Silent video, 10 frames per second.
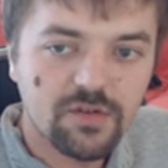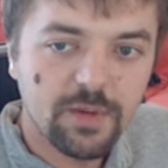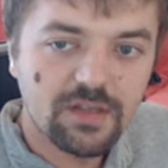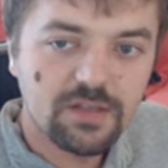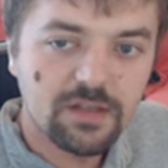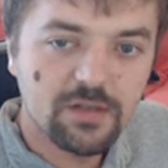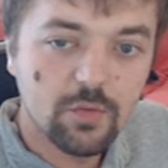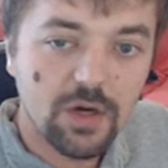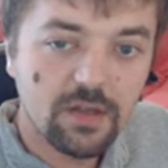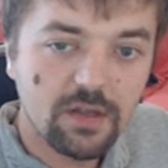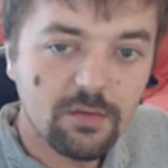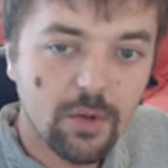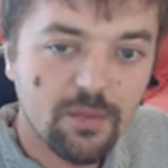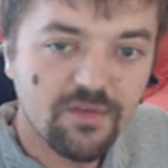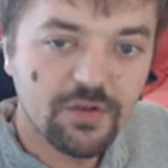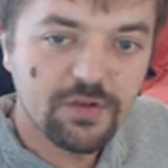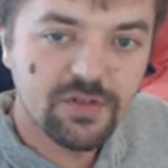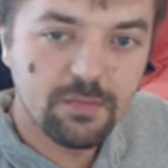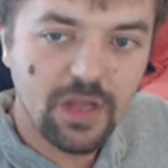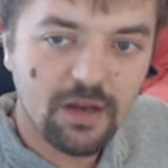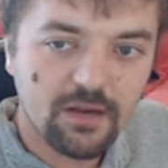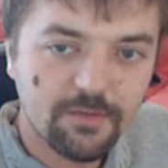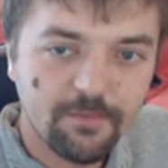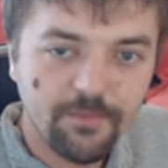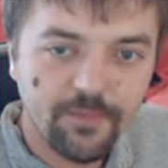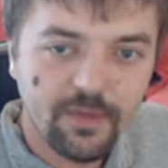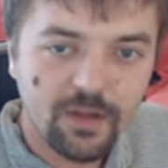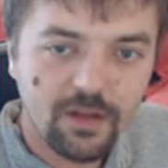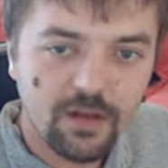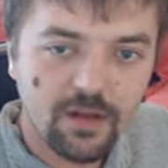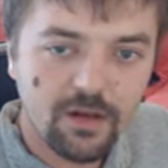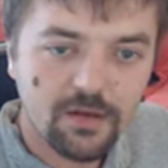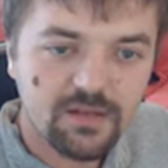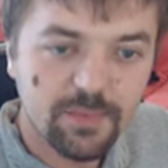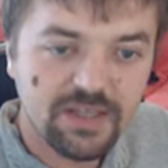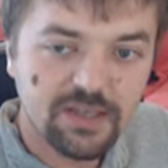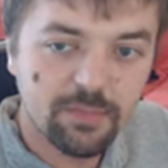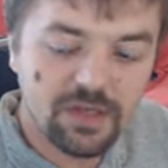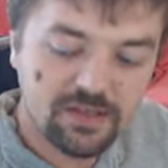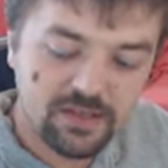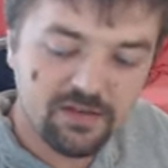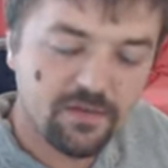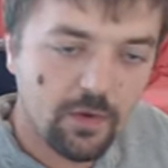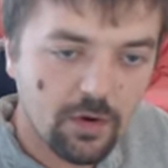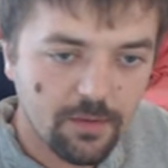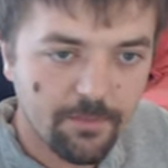Spassky is white and Bobby Fischer is black. Uh, Spassky plays e four.